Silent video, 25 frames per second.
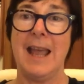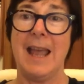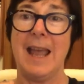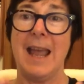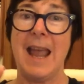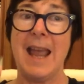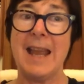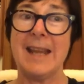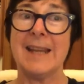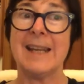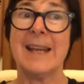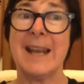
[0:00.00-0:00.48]

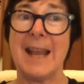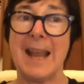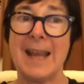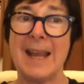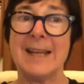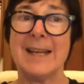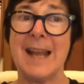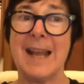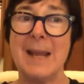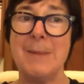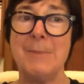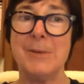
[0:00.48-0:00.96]
And,
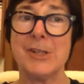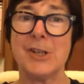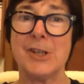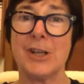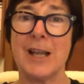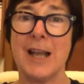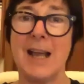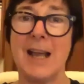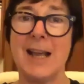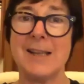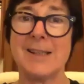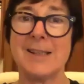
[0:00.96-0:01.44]
and Labor's got
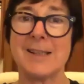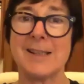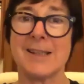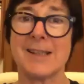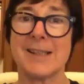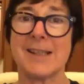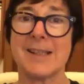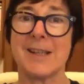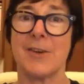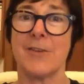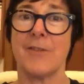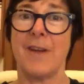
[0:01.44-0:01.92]
to ask
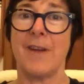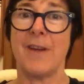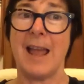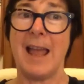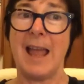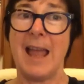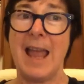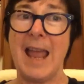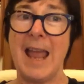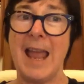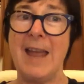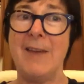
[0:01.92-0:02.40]
itself
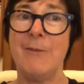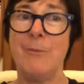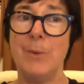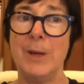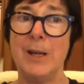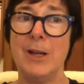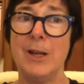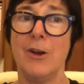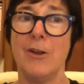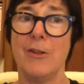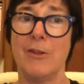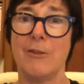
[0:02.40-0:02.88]
have
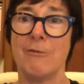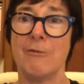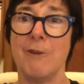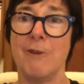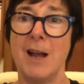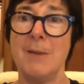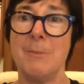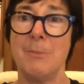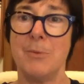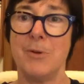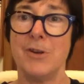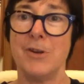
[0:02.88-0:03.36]
we got the
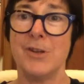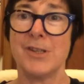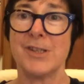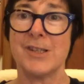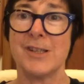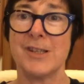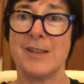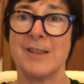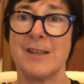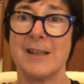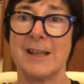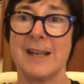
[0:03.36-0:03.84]
right
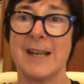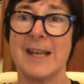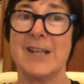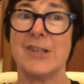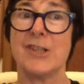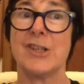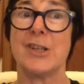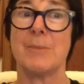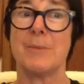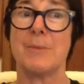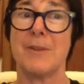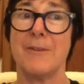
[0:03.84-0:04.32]
person in the
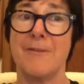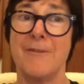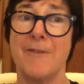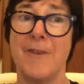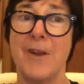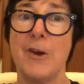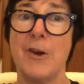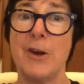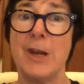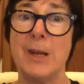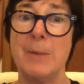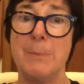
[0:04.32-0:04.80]
leadership, the
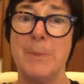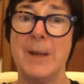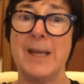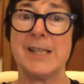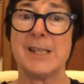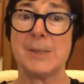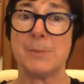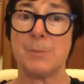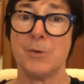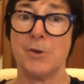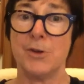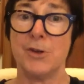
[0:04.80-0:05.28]
very
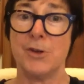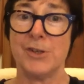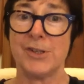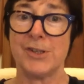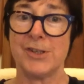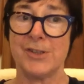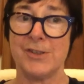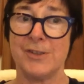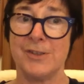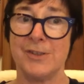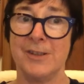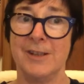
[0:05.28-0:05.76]
best
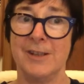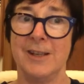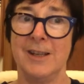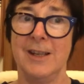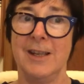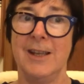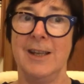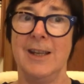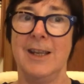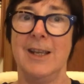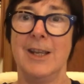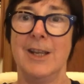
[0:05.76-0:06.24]
person
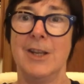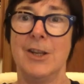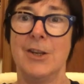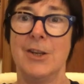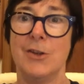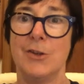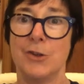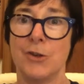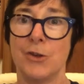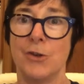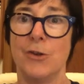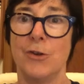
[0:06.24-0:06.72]

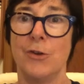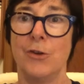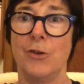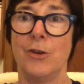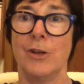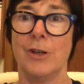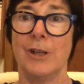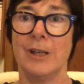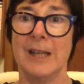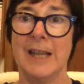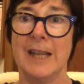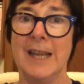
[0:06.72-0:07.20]
to
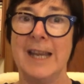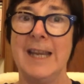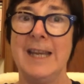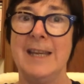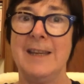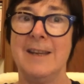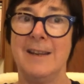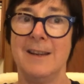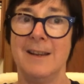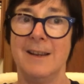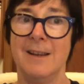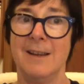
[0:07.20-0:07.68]

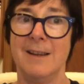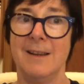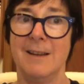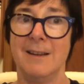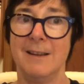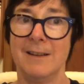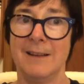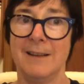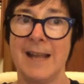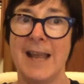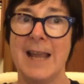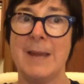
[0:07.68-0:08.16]
lead
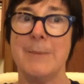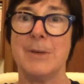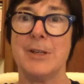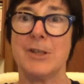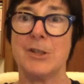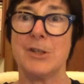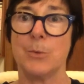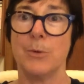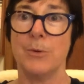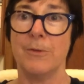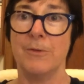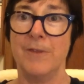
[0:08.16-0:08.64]
Labor
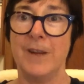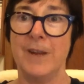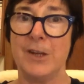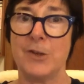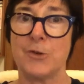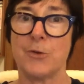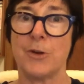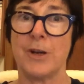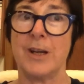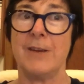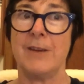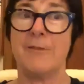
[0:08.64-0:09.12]
to a
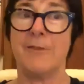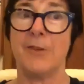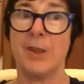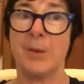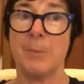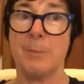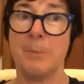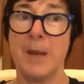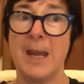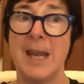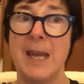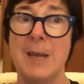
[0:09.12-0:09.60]
victory for the
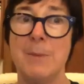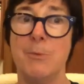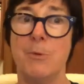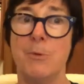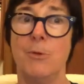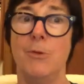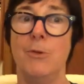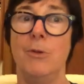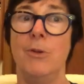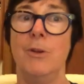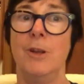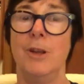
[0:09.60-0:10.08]

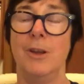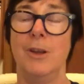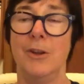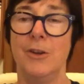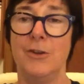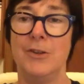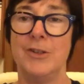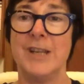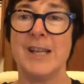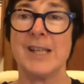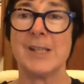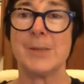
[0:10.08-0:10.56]
people who
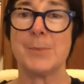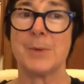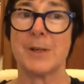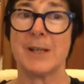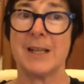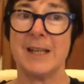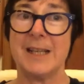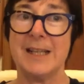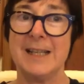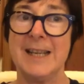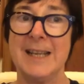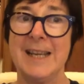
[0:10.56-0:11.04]

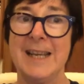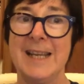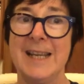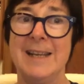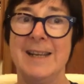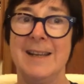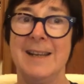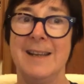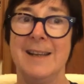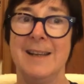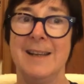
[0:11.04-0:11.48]
desperately need